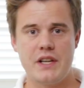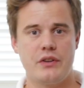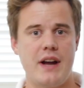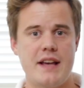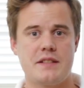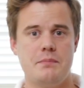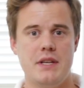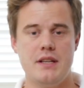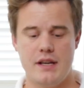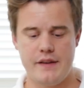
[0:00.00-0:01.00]
Victor asked
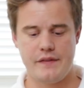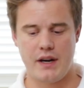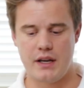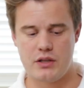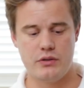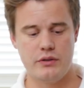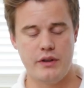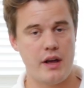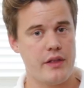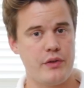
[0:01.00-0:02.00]
me if I
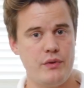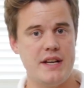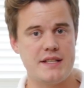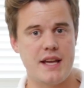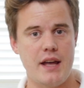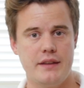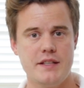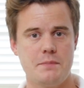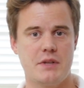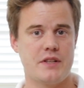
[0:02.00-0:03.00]
could uh, 3D scan
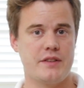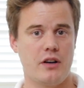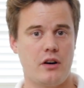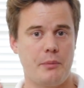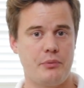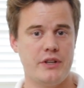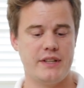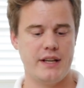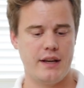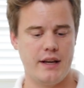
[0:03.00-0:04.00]
this because they are
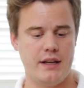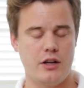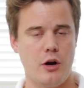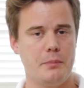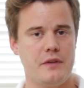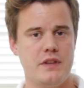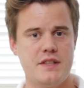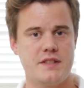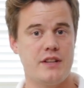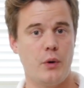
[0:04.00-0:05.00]
printing a copy of
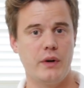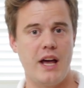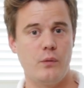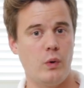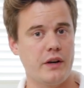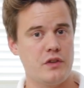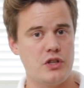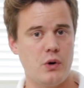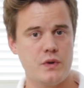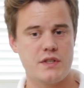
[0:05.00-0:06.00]
this, they only have one of the
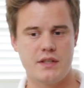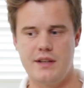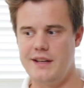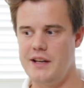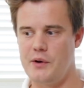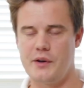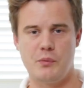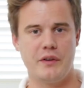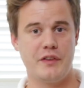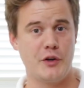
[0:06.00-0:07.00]
yokes. they need only
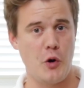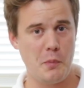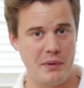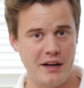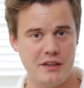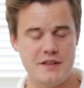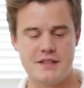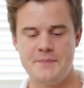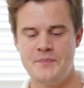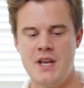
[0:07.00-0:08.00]
one of the
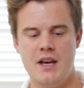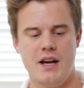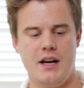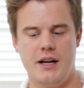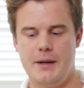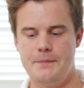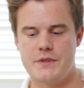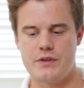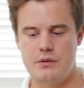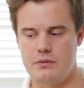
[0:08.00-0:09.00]
co-pilots. Um,
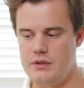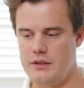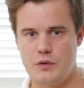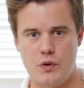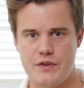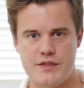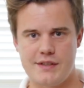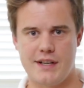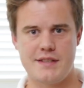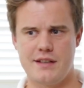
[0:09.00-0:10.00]
so of course
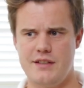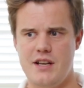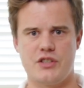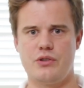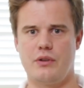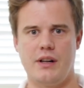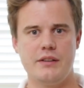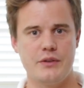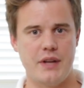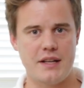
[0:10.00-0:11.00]
I said, yeah, sure,
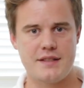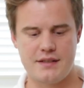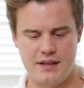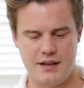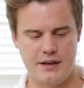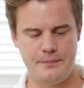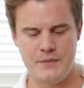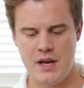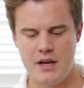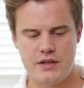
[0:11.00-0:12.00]
I'll do that. Um,
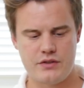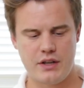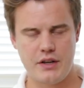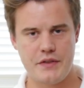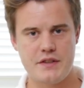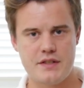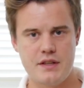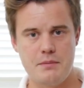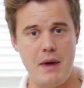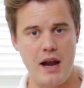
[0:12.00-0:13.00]
so I got this
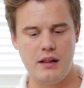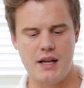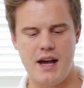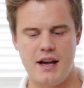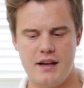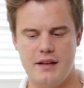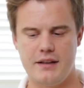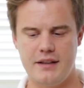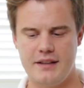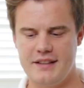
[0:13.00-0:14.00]
in the mail
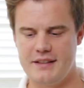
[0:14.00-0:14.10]
and